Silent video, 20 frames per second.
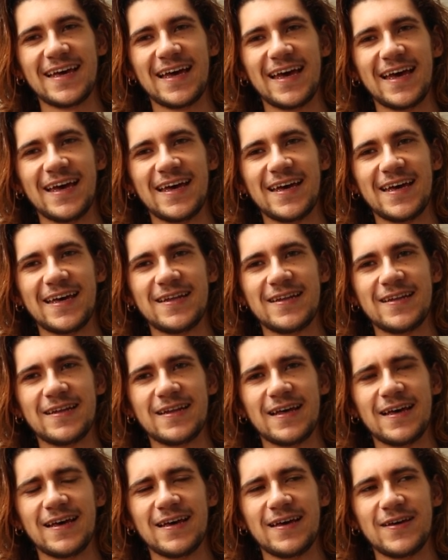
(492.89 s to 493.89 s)

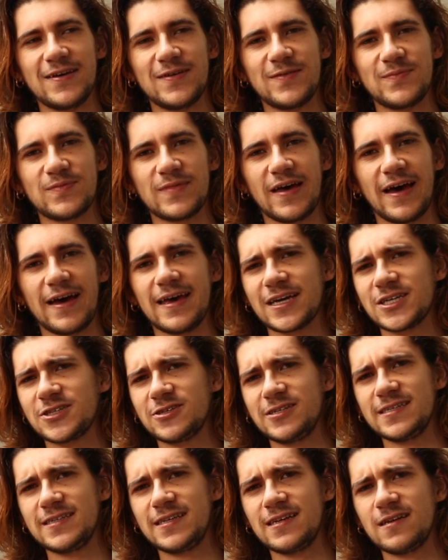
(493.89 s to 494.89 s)
And I
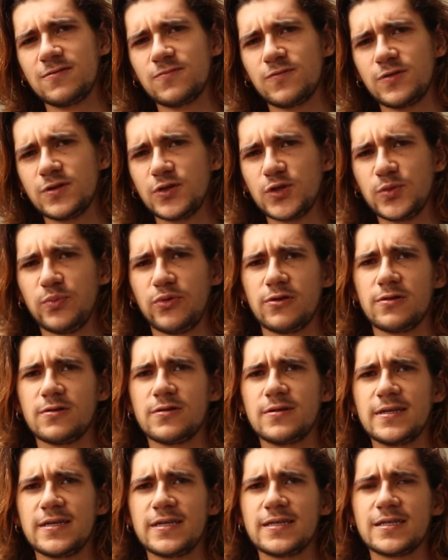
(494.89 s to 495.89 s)
actually didn't want to
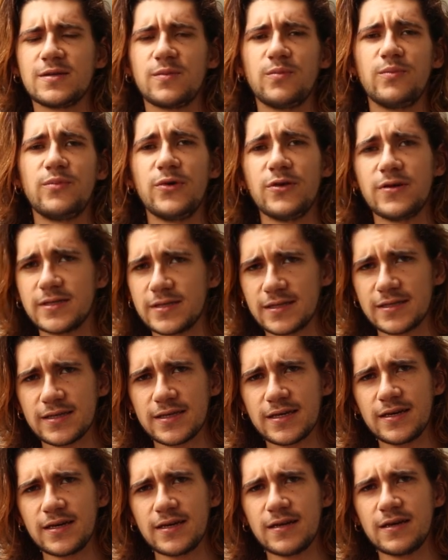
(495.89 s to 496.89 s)
spoil this, but
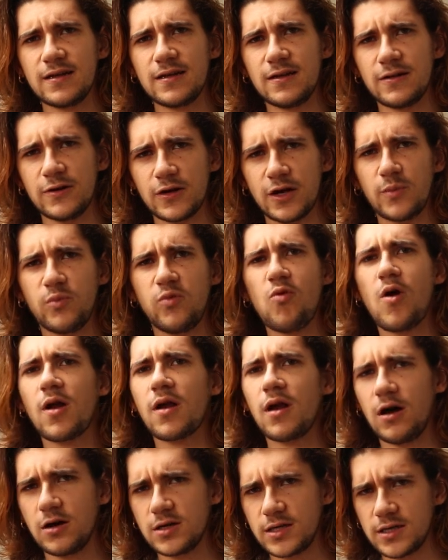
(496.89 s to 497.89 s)
look up
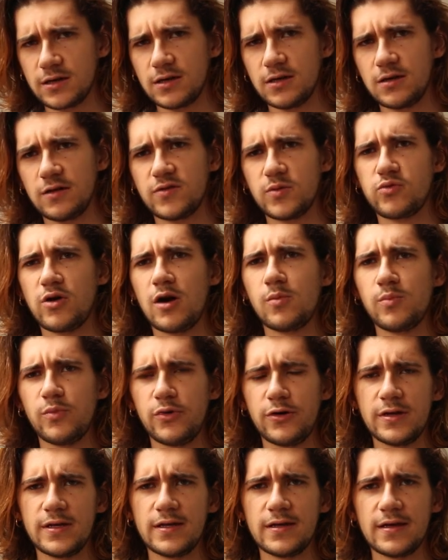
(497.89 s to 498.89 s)
one article of The Brown
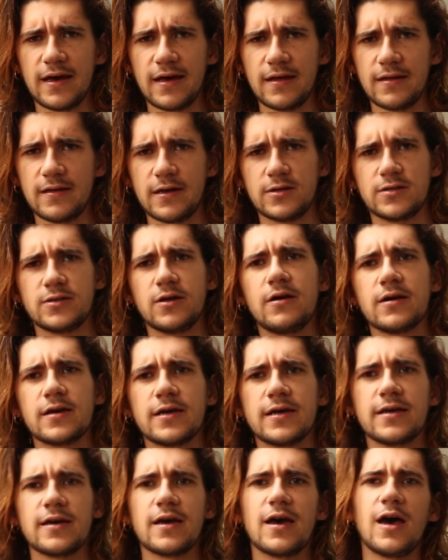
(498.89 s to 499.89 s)
Bunny and they're
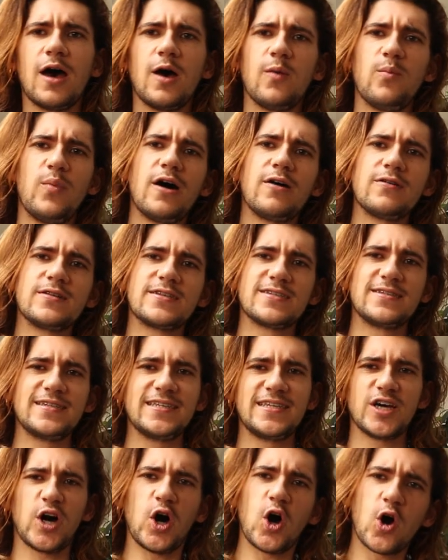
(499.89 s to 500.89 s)
talking about
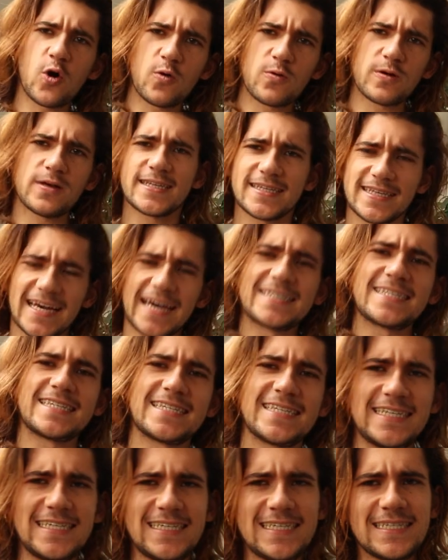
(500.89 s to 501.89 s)
the oral sex
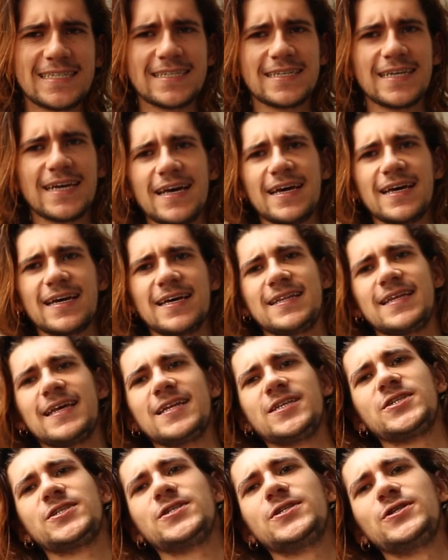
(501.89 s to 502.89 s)
scene
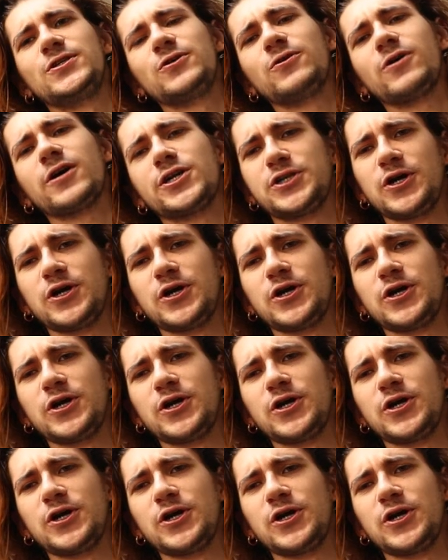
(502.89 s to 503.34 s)
that you are